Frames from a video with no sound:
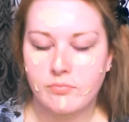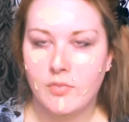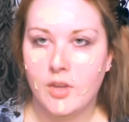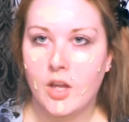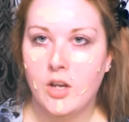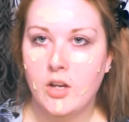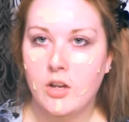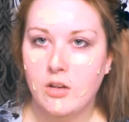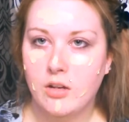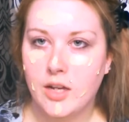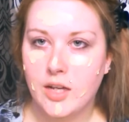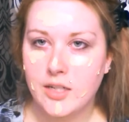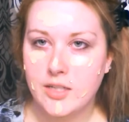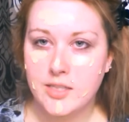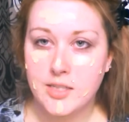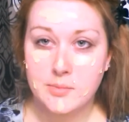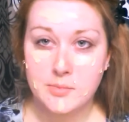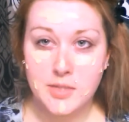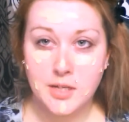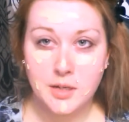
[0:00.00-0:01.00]
I know it kind of
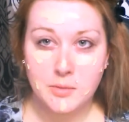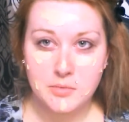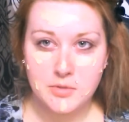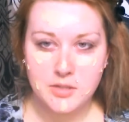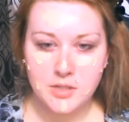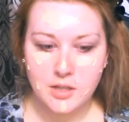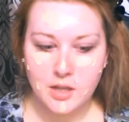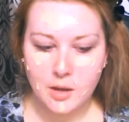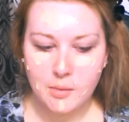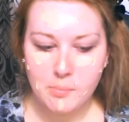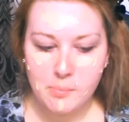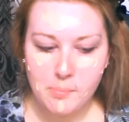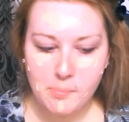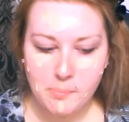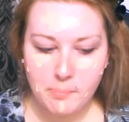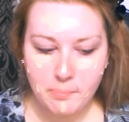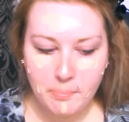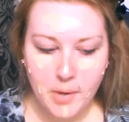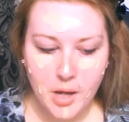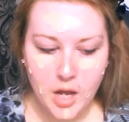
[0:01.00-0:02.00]
seems like I'm using a lot,
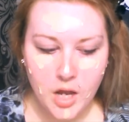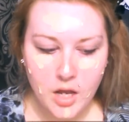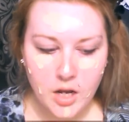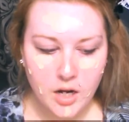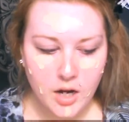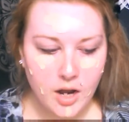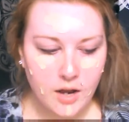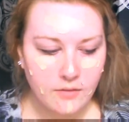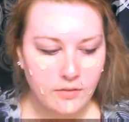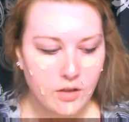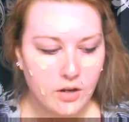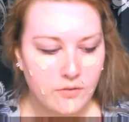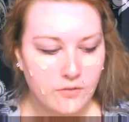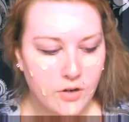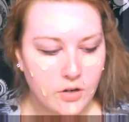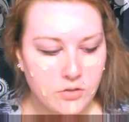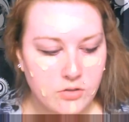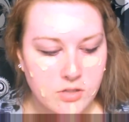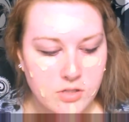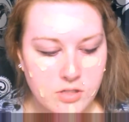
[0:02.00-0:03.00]
but I have a lot of
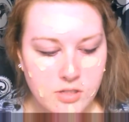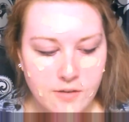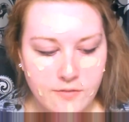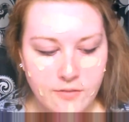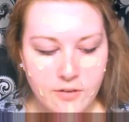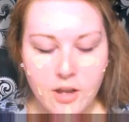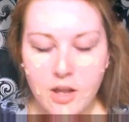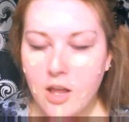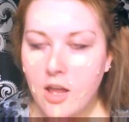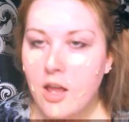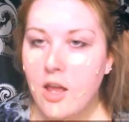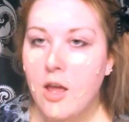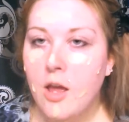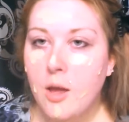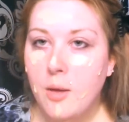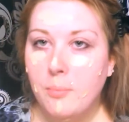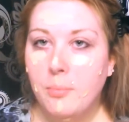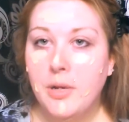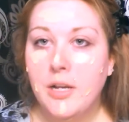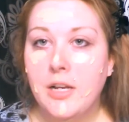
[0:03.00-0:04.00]
freckles and stuff.
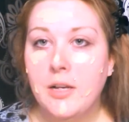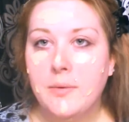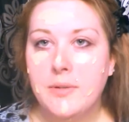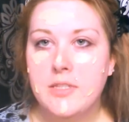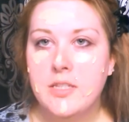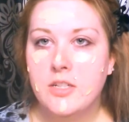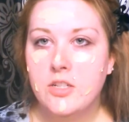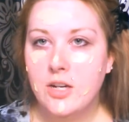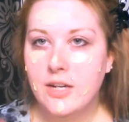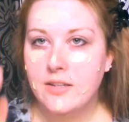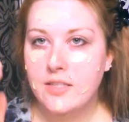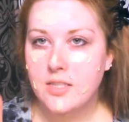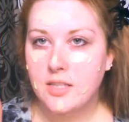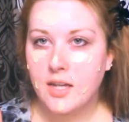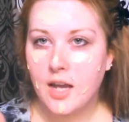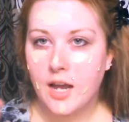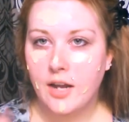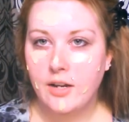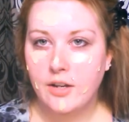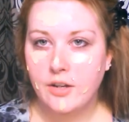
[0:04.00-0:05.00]
But anyways, it dries
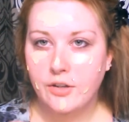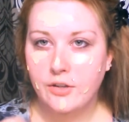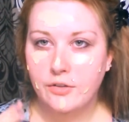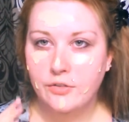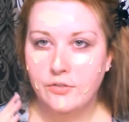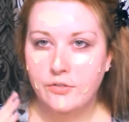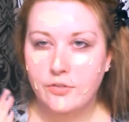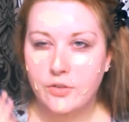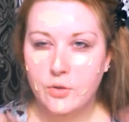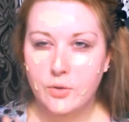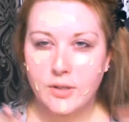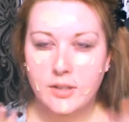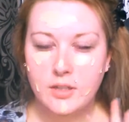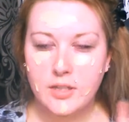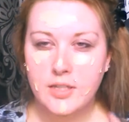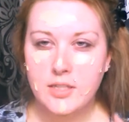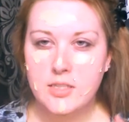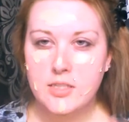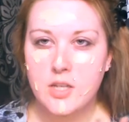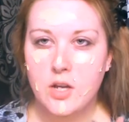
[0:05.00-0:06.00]
kind of
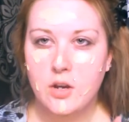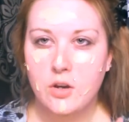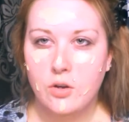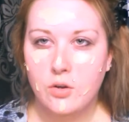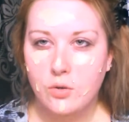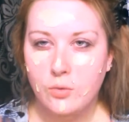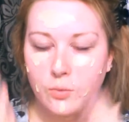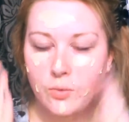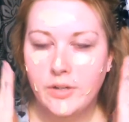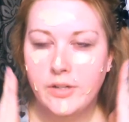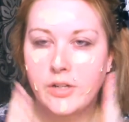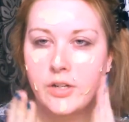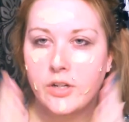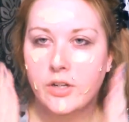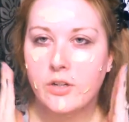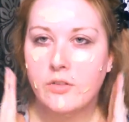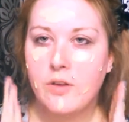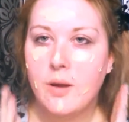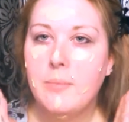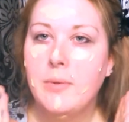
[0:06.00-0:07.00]
quickly, so when
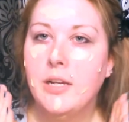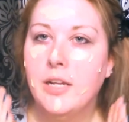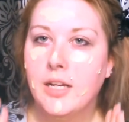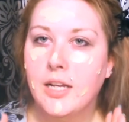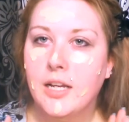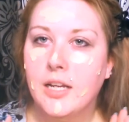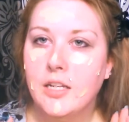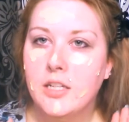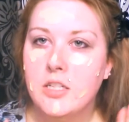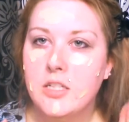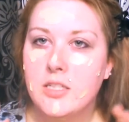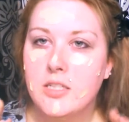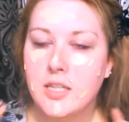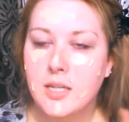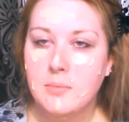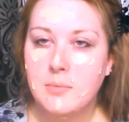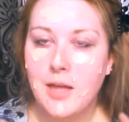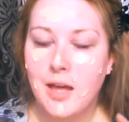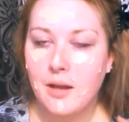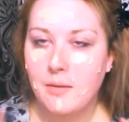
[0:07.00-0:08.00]
you're rubbing it in, just
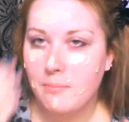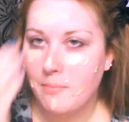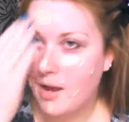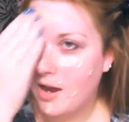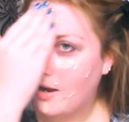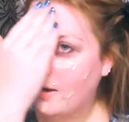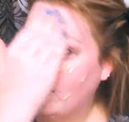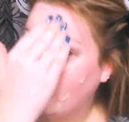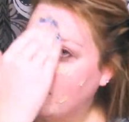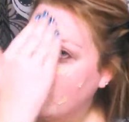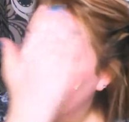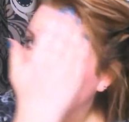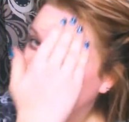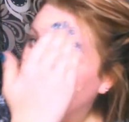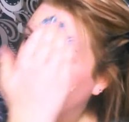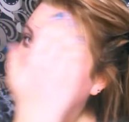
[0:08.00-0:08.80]
keep that in mind